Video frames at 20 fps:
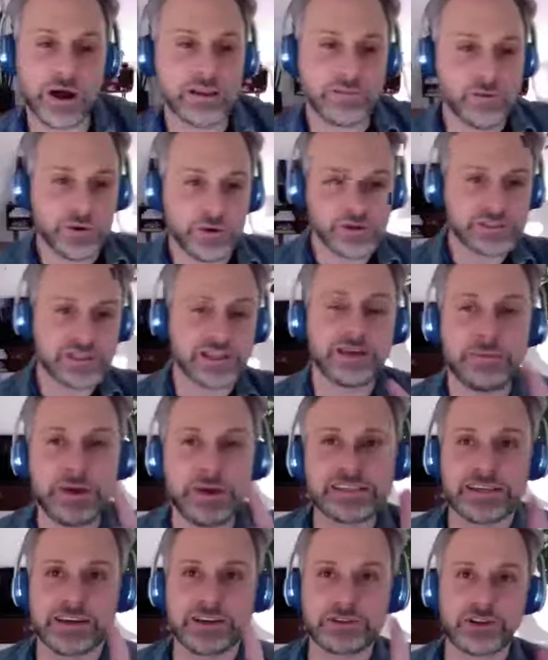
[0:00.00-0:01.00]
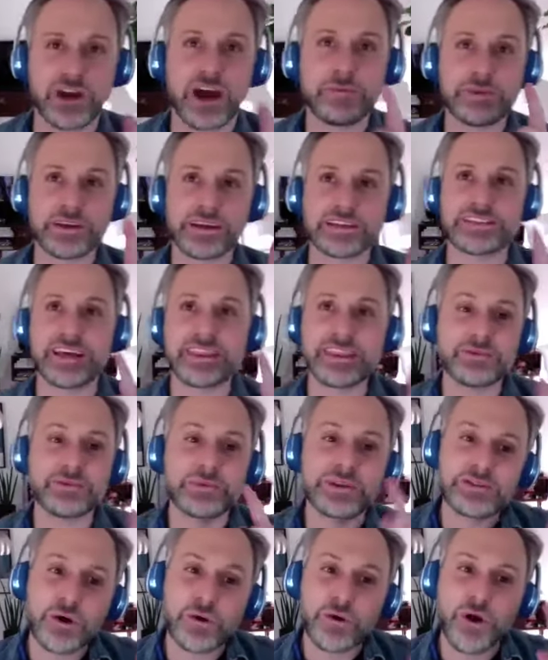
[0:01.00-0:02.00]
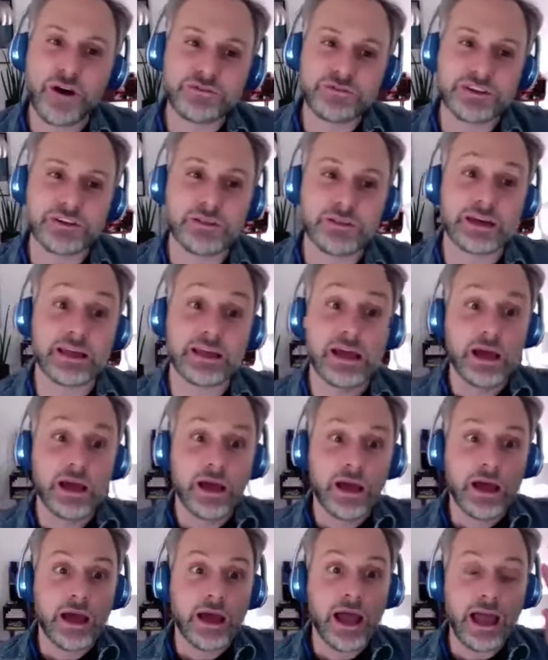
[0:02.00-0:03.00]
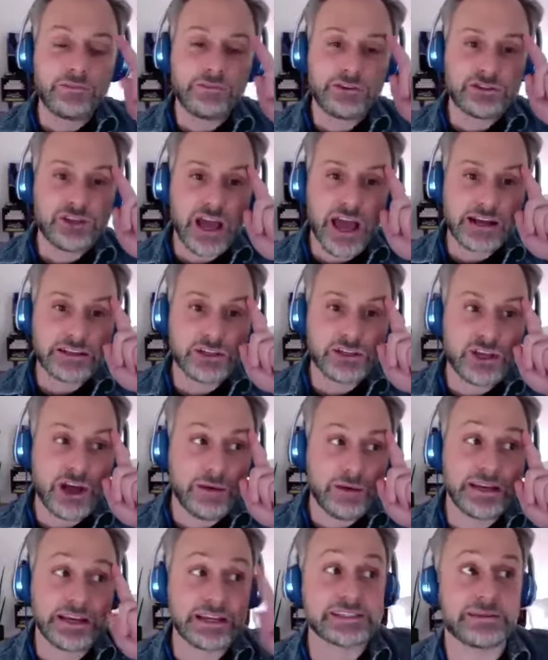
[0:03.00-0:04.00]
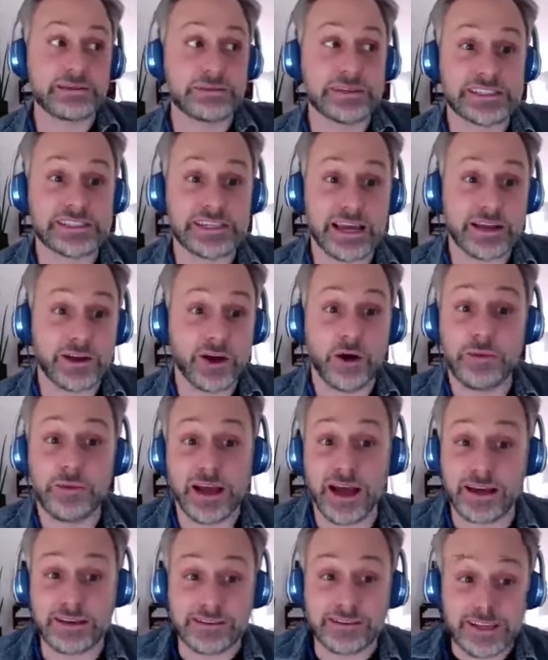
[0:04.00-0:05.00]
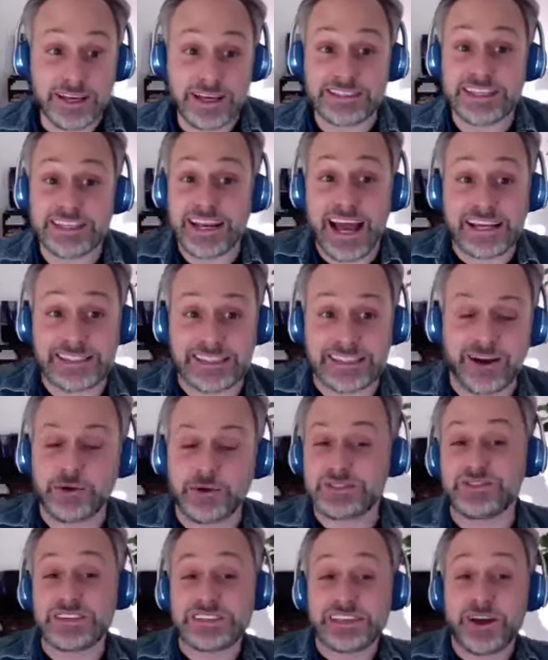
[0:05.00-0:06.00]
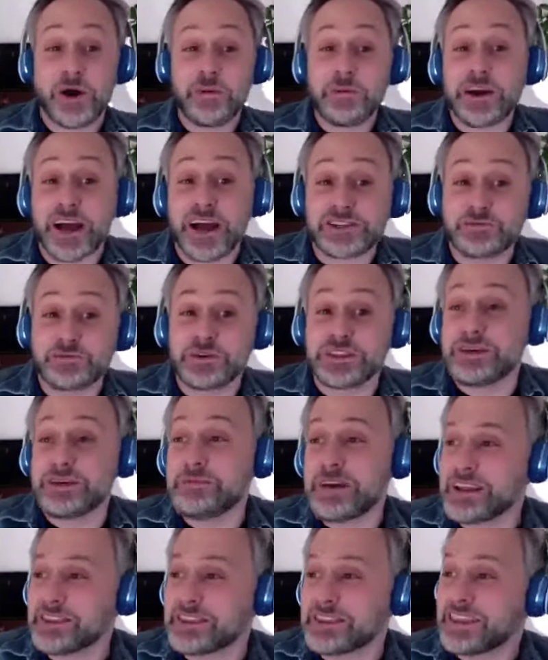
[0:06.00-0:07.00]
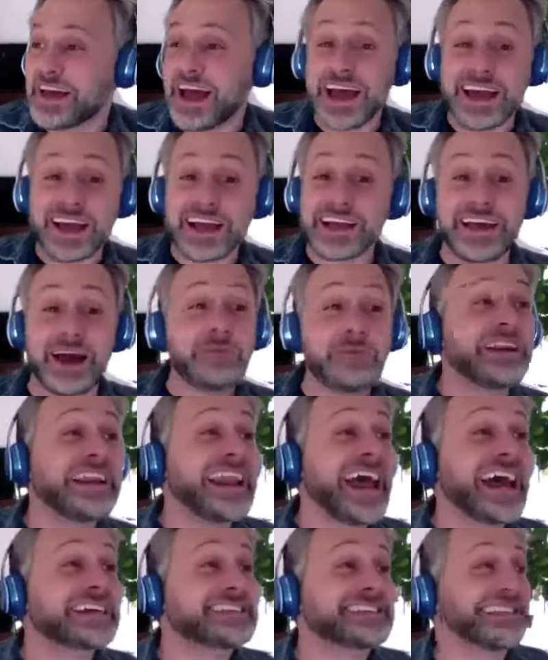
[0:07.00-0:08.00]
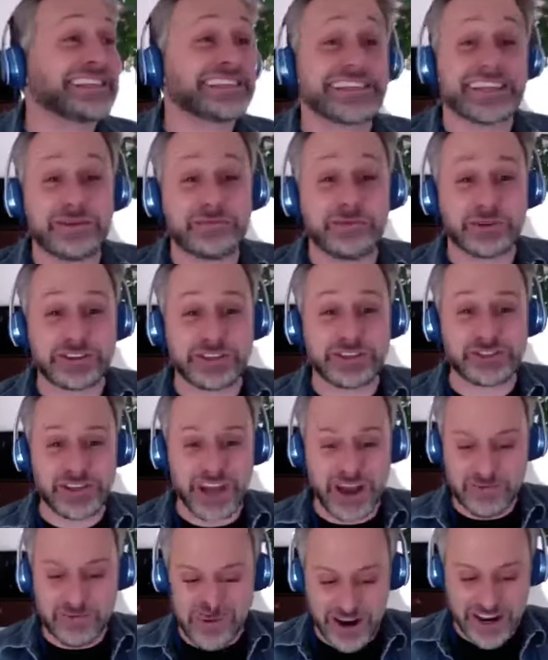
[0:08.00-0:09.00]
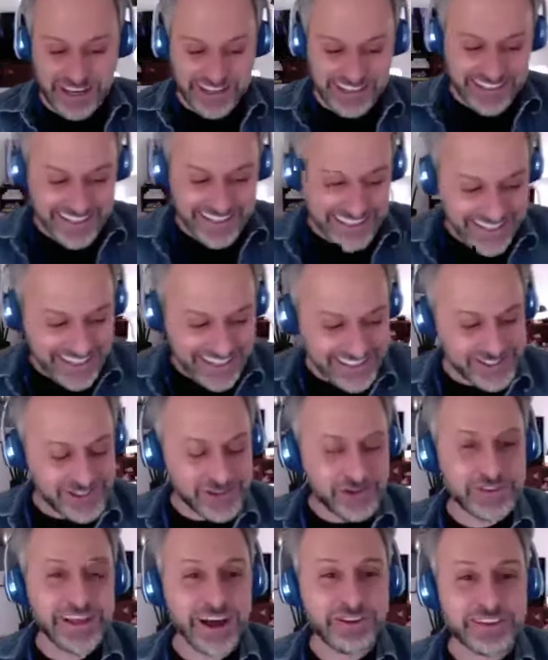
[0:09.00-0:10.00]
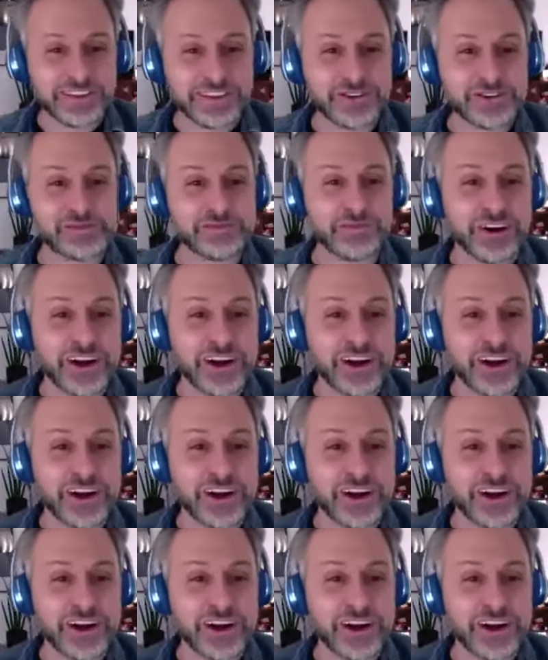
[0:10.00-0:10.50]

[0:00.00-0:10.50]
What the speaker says: love the way you said it makes it a job, because I think we don't often, like, every acting job I get is a mistake. Oh my God, it's an accident. It always feels like, oh my gosh, what an accident that I booked this job, right? And so now that there's more